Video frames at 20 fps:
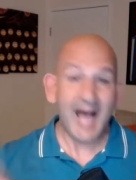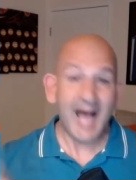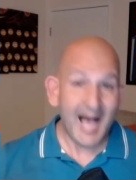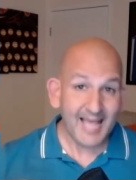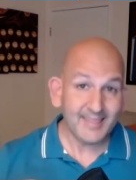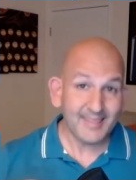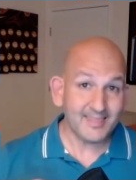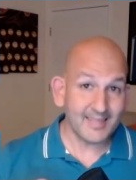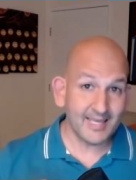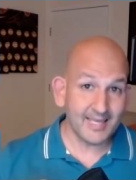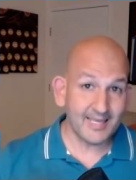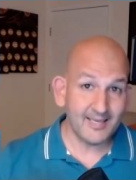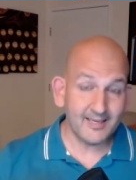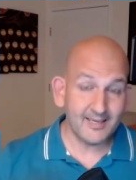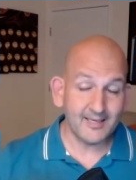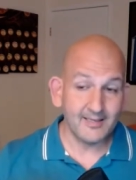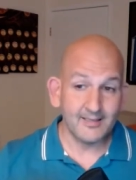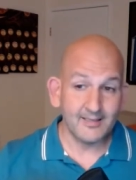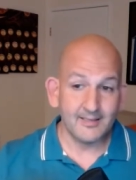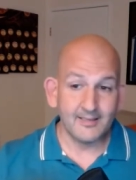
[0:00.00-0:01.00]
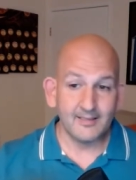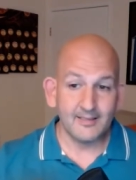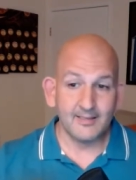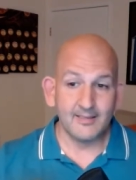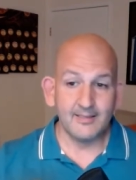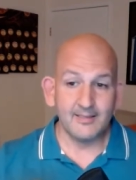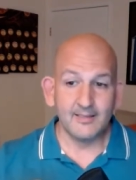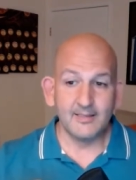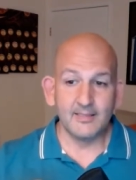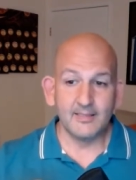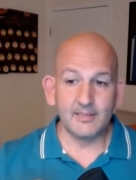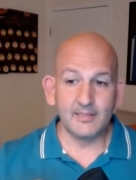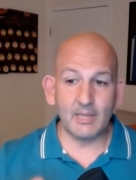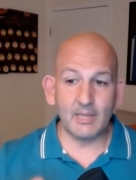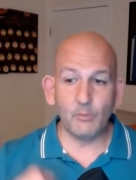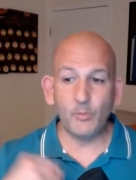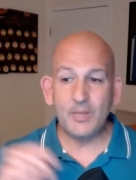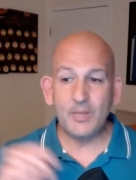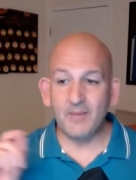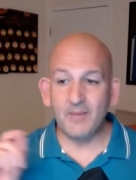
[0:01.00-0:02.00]
I think
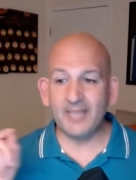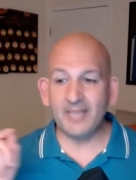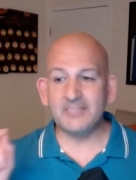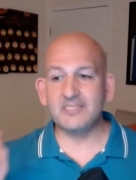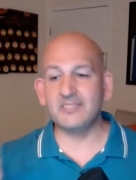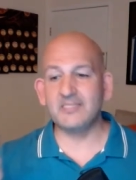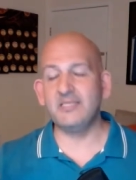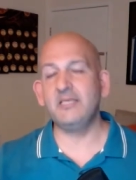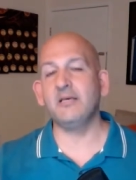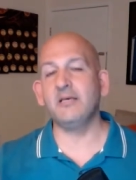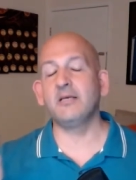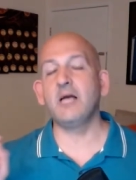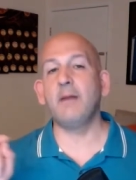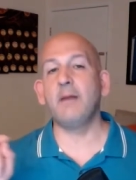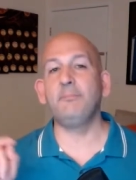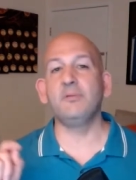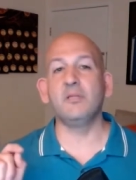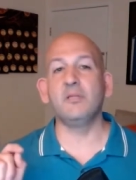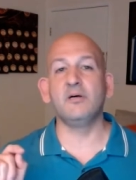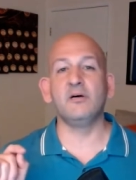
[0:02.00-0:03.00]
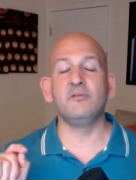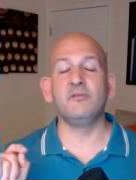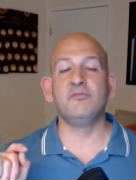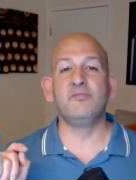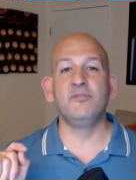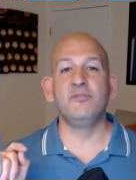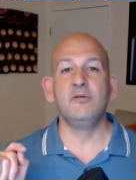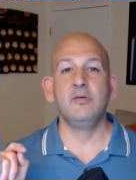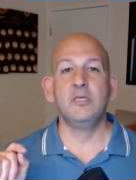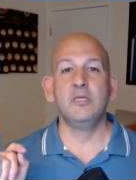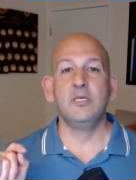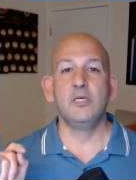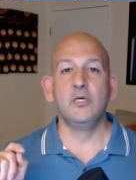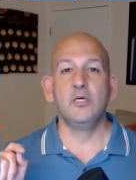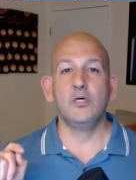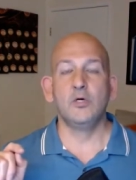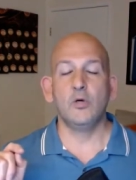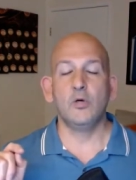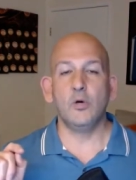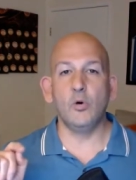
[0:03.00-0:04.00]
that we might see a couple of
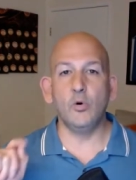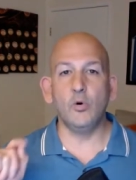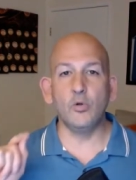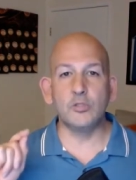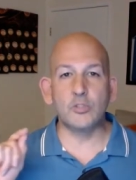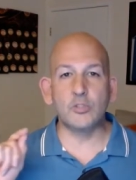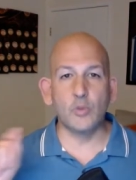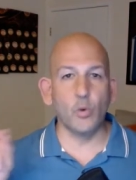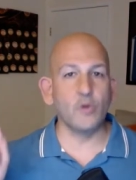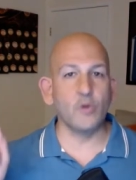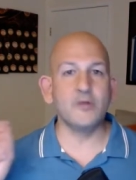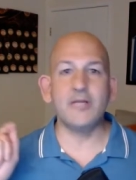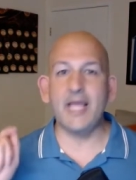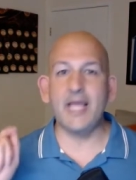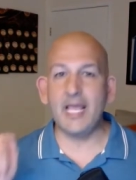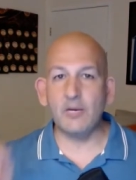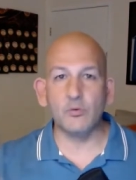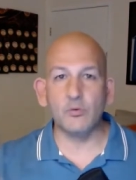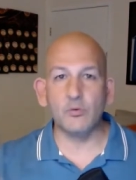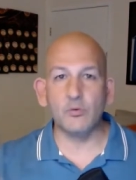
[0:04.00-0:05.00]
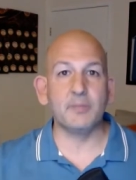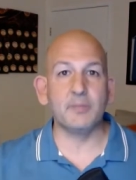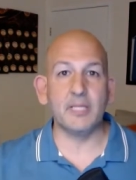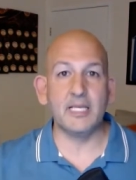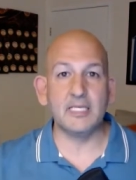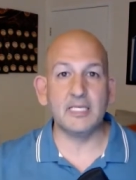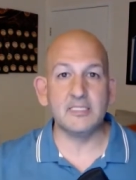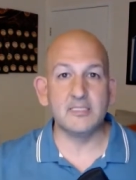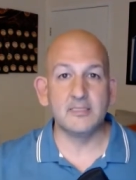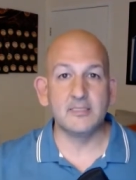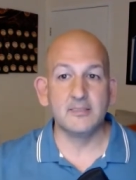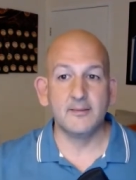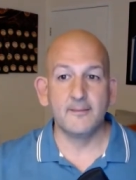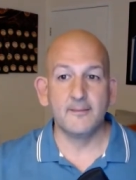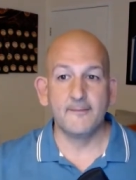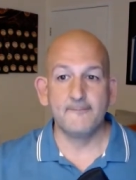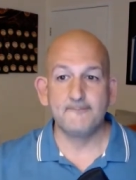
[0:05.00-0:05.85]
old Gordon Hayward plays.